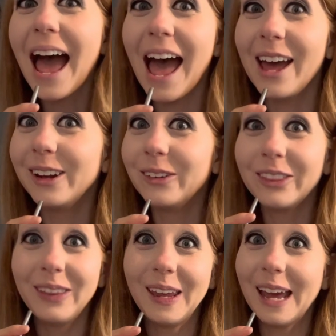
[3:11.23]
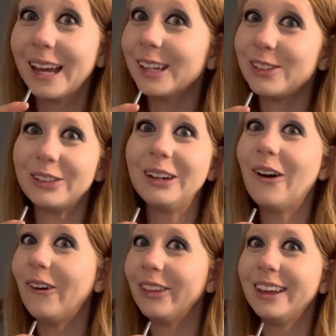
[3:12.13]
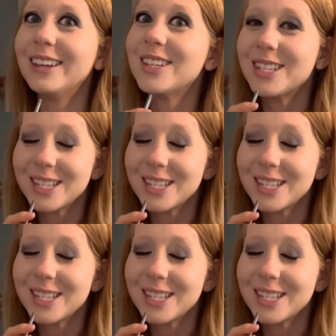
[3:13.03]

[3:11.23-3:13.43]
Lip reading: I don't think I can drink all this.